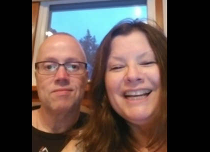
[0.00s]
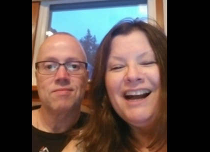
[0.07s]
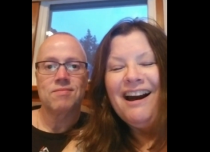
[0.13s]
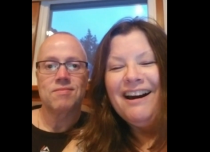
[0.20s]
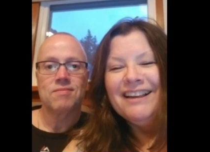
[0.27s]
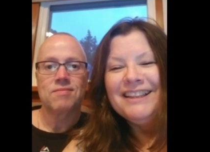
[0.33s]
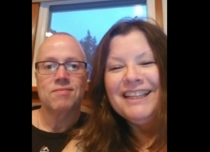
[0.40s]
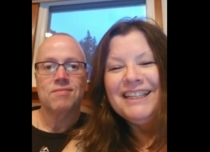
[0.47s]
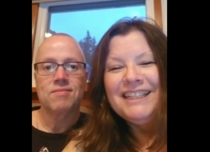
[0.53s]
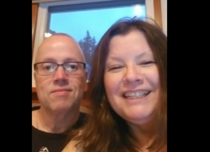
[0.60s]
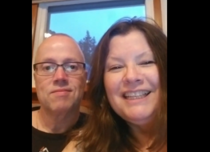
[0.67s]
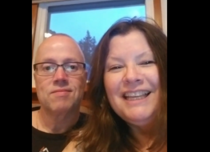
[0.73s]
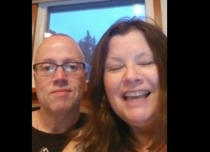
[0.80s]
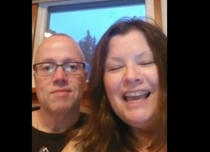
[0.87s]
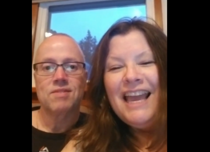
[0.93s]

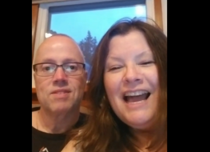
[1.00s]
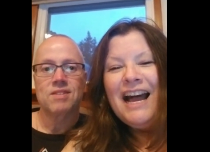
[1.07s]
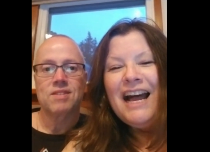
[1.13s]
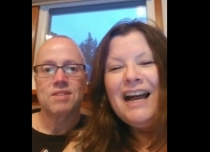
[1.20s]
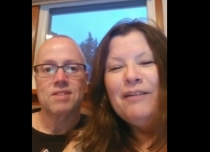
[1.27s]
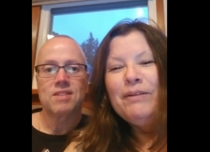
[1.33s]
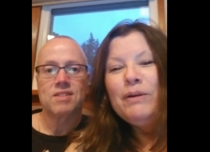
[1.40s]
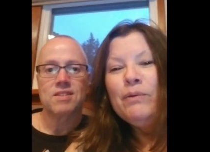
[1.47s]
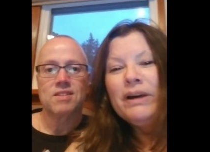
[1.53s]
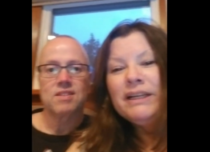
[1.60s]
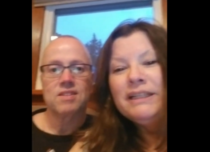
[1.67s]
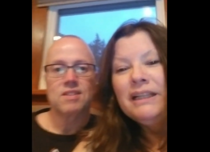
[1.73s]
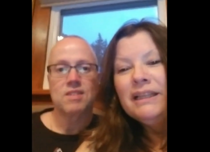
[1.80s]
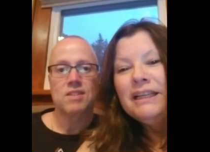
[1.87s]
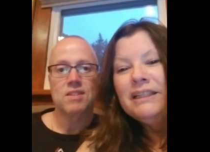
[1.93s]
Speaker 1: Conlin. Uh, we
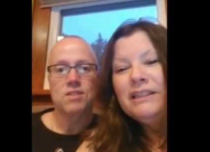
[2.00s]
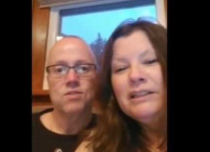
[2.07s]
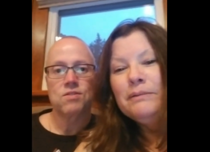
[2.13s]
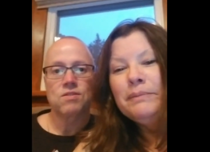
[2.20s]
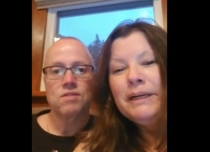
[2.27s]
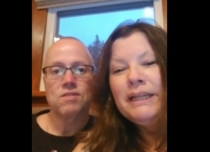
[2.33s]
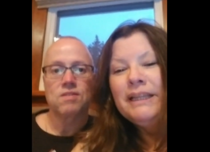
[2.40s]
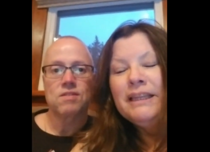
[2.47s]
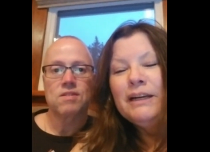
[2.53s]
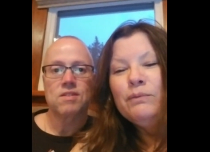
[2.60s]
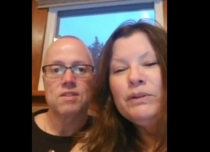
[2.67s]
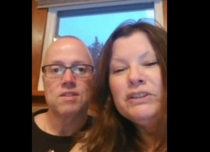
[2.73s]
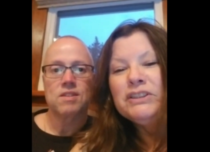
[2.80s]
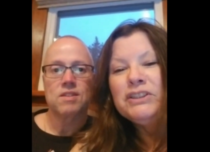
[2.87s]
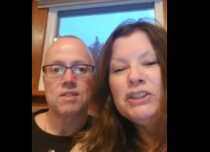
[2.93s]
wanted to let you know, buddy,
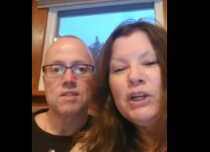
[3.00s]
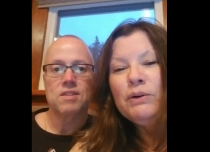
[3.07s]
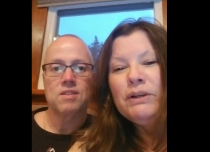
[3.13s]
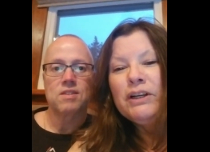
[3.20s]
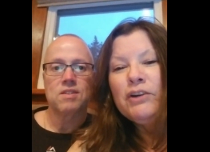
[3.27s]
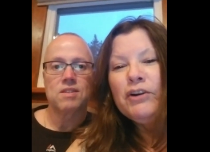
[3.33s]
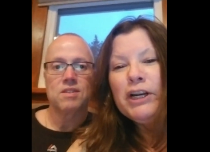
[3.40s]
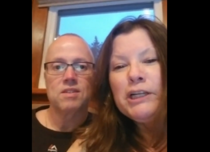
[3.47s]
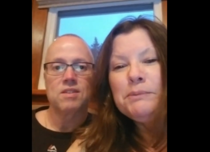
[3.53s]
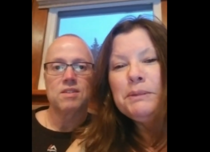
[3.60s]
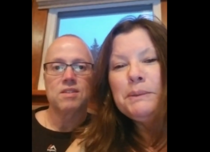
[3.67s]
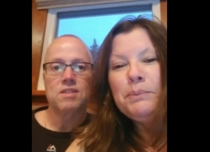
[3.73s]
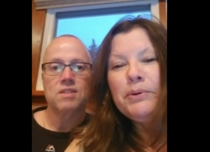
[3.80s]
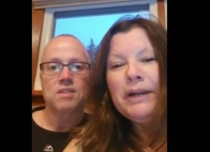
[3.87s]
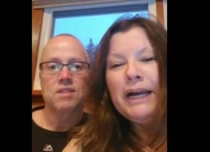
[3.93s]
that we're so
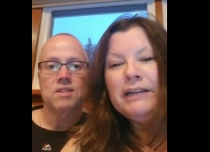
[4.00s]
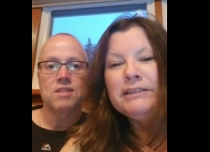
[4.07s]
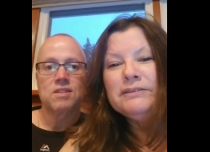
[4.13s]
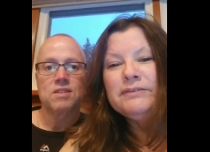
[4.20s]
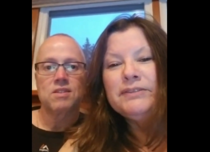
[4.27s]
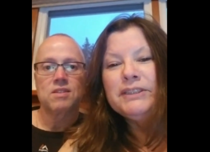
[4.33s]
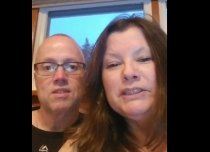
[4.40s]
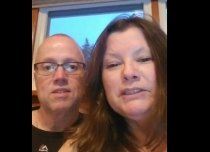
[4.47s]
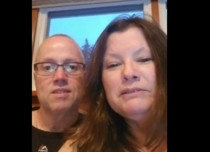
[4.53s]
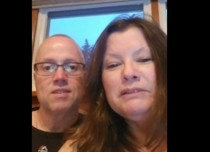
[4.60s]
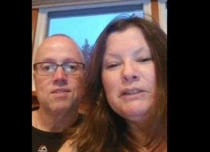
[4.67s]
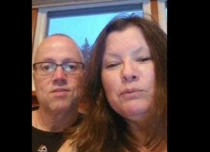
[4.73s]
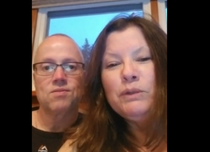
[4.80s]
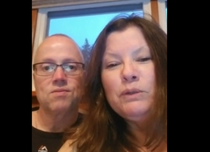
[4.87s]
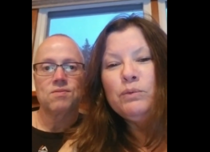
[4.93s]
incredibly proud of you
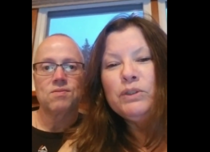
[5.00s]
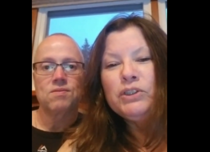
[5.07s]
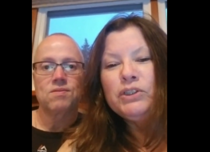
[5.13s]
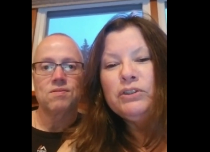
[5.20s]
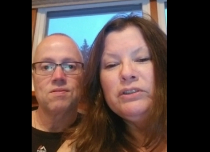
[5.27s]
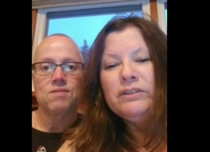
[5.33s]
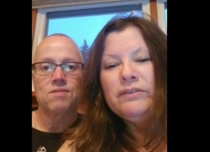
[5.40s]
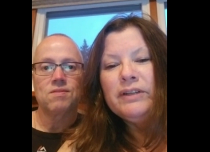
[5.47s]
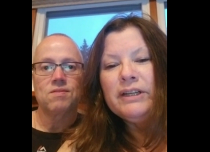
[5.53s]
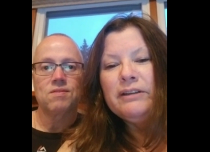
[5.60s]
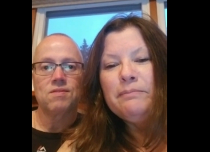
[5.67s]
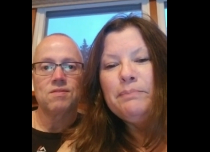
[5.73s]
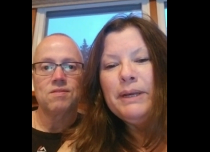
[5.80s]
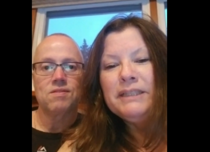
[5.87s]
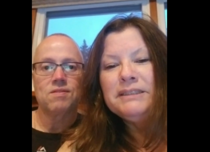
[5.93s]
and we wish you the
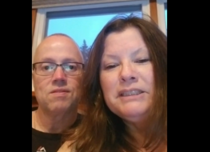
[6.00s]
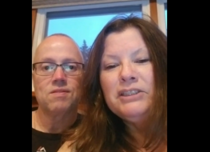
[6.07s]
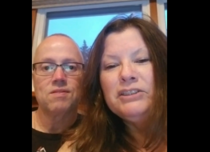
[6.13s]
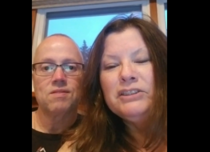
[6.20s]
very best in